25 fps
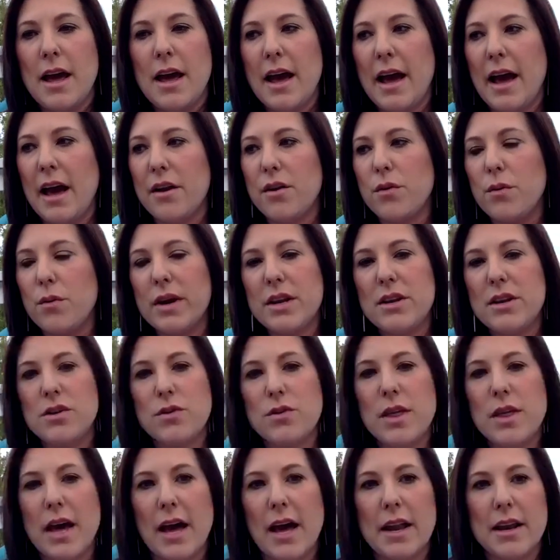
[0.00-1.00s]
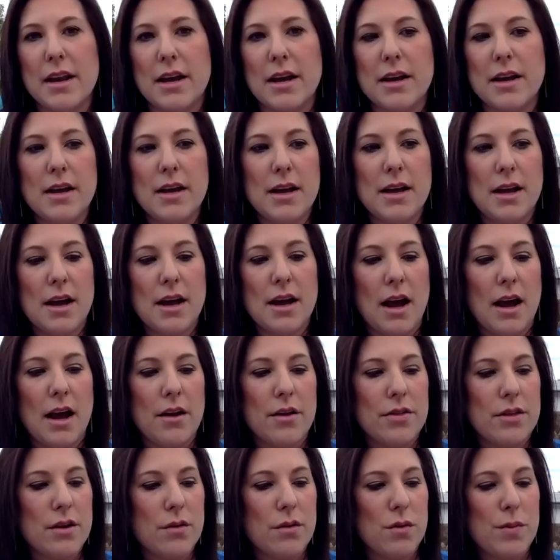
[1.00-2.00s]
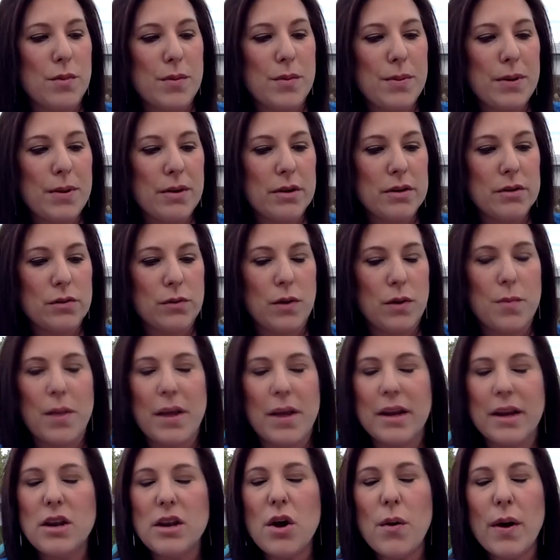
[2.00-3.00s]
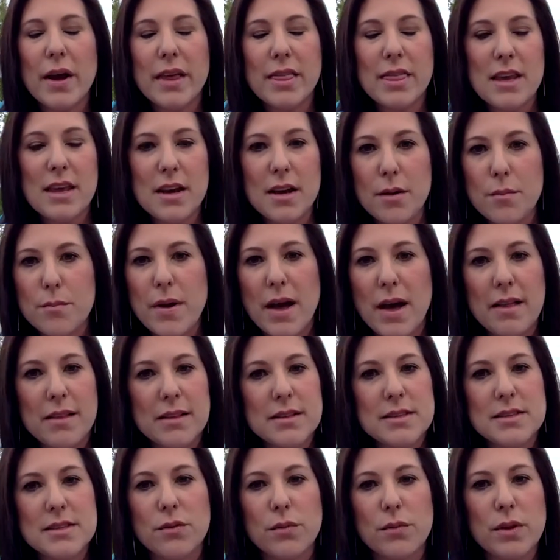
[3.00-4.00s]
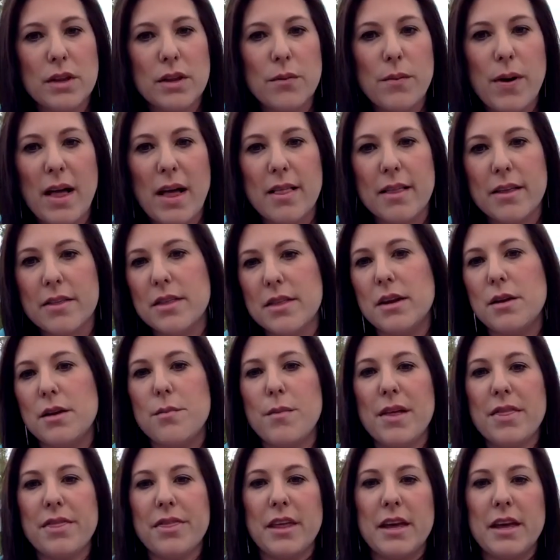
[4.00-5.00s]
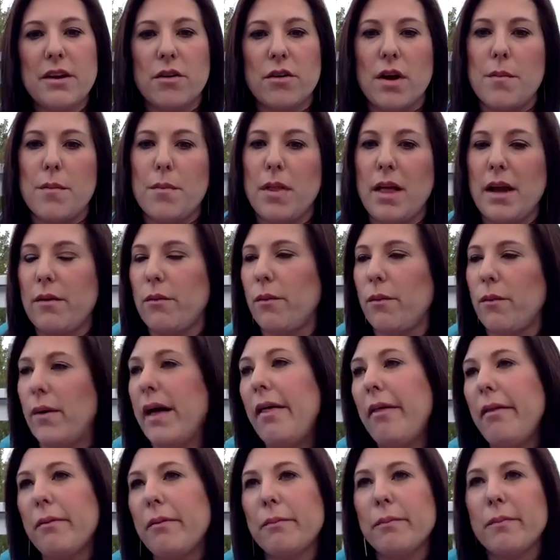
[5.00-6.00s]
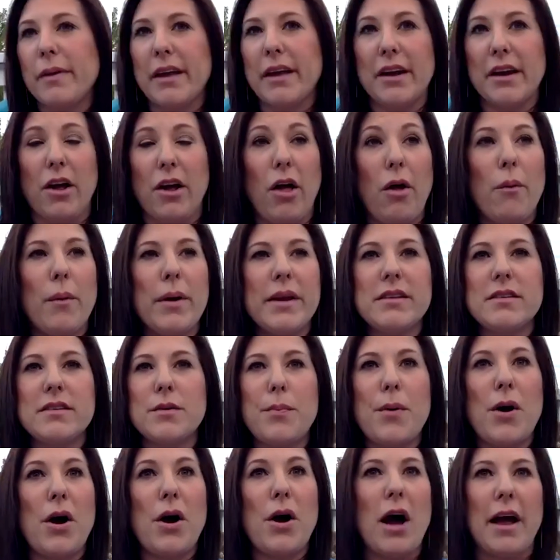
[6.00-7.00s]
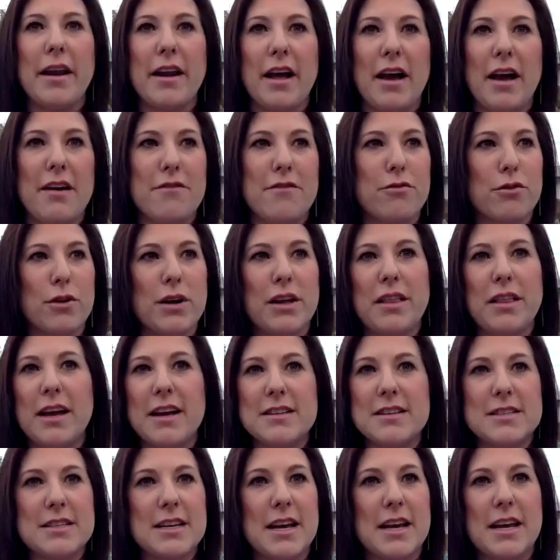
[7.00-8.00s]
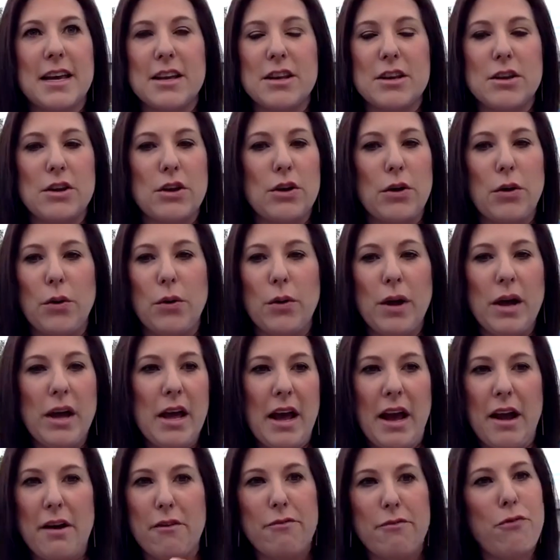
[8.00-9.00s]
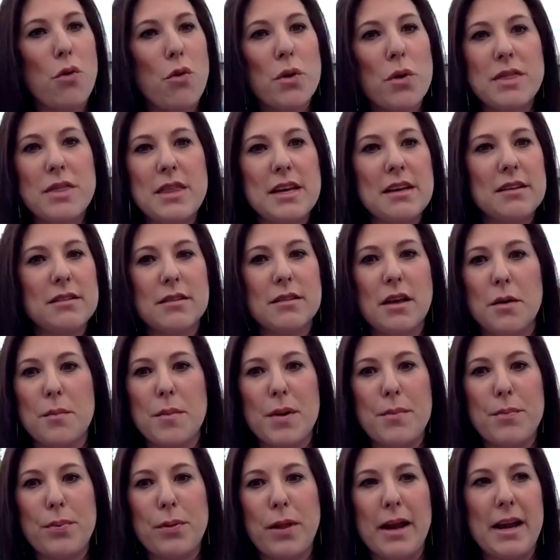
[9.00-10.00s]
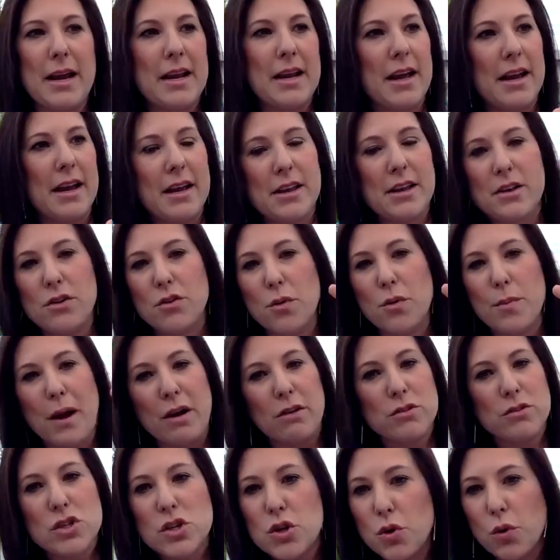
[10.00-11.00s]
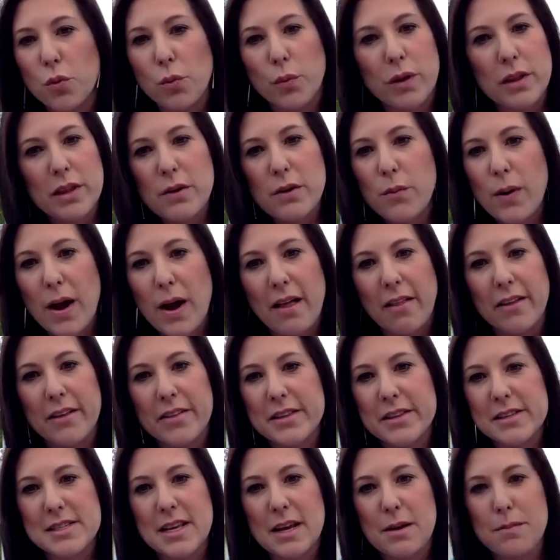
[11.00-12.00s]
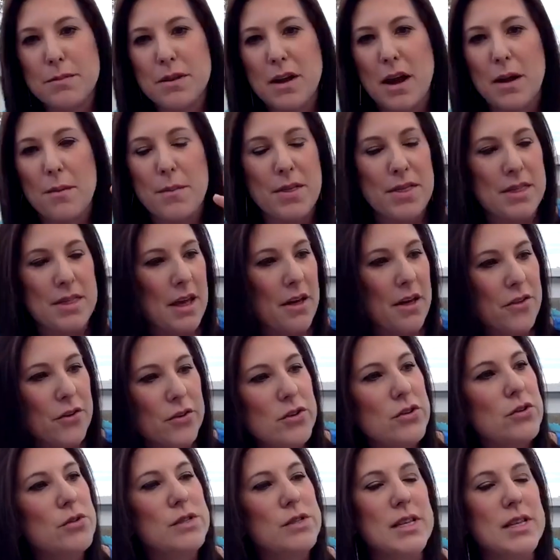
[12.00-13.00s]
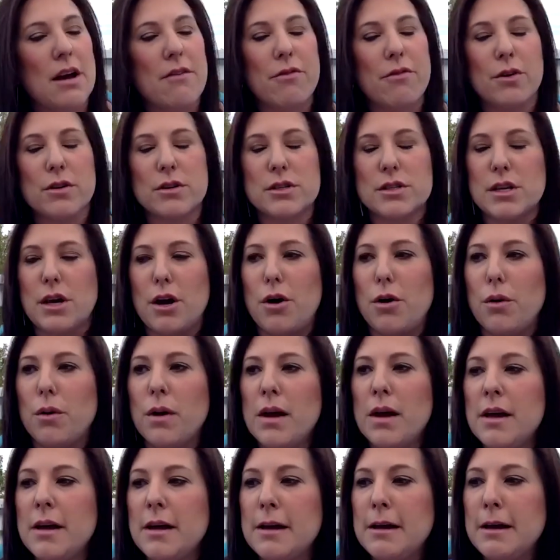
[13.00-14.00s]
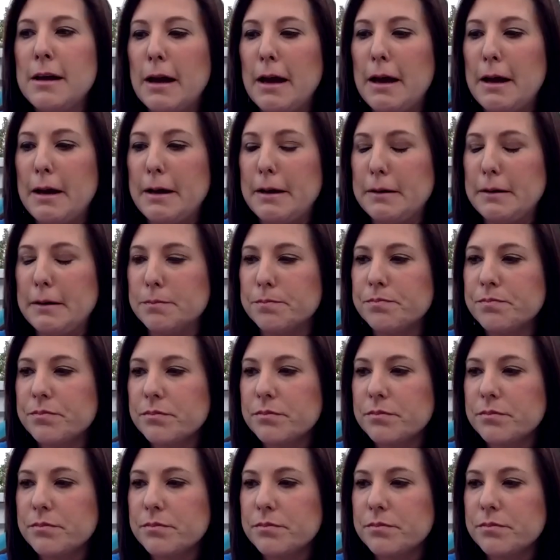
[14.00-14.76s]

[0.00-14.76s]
how do i do that and I, I, there would be periods where I'm like, no, I think I'm balancing really well. And then a month later, I'm like, well, right. it all went to pot. I've realized I can do, I have four things on my plate and I can do about two really well at the same time. And the other two suffer. So, um,